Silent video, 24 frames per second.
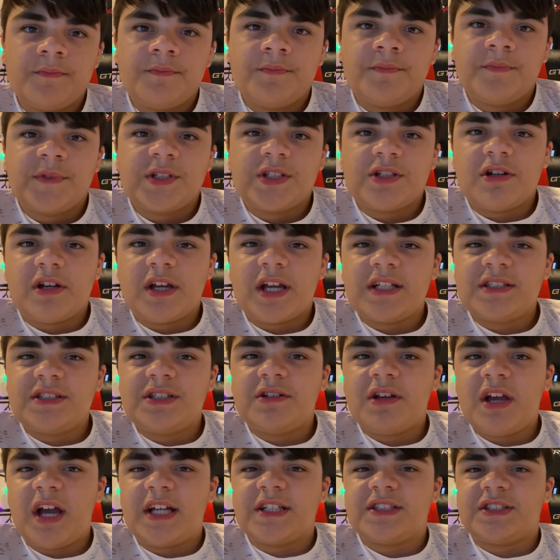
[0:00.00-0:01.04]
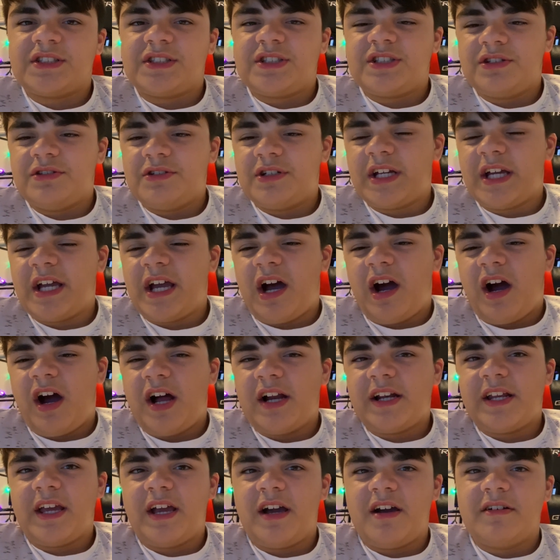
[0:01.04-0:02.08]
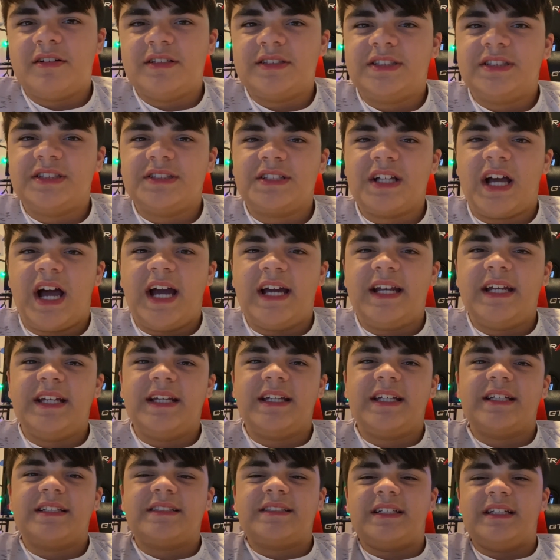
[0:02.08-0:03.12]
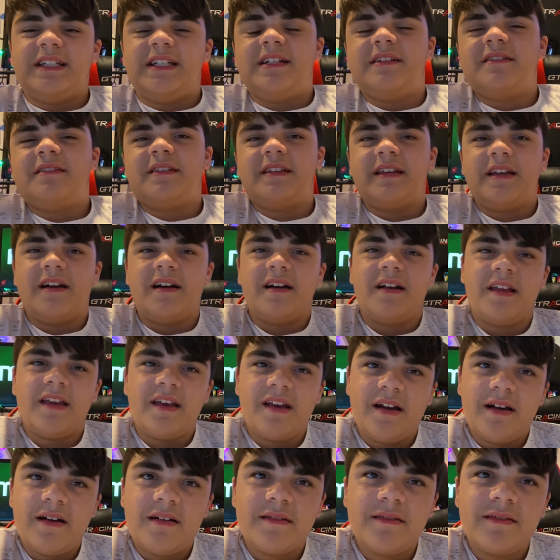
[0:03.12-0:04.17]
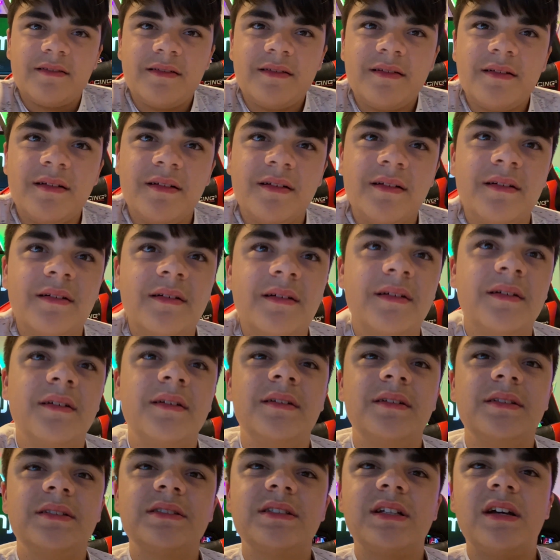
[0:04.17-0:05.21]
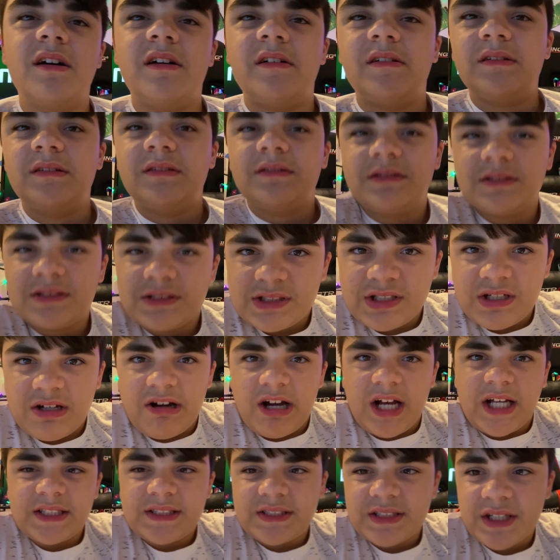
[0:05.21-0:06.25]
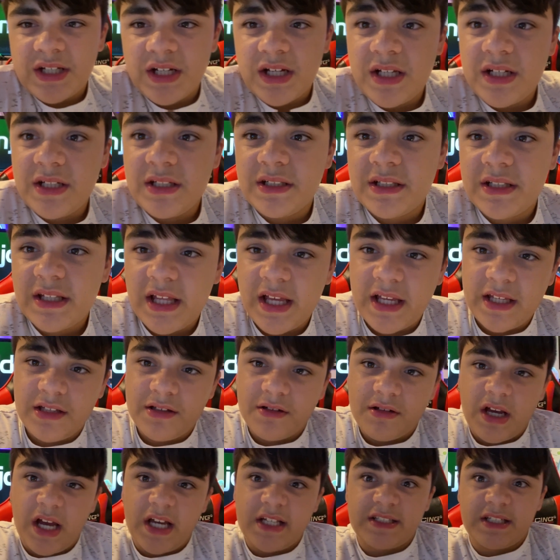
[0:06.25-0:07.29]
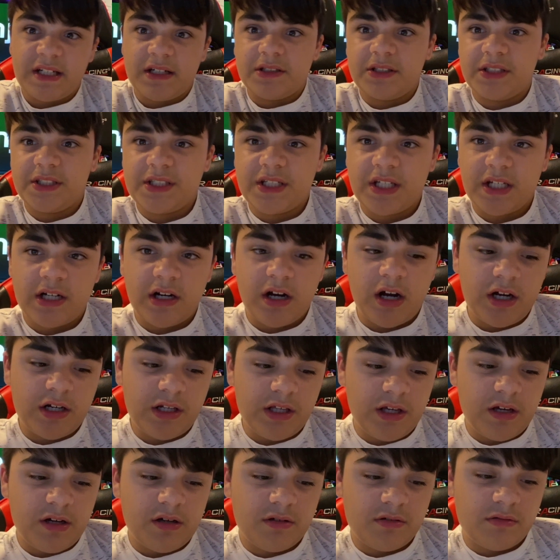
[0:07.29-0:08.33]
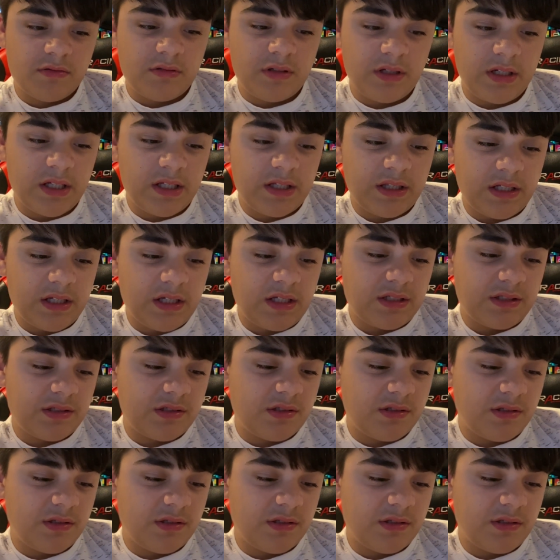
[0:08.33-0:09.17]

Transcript: So I guess you guys do get audio, it's just I didn't get to hear the audio. So that's good that you guys at least get audio in this.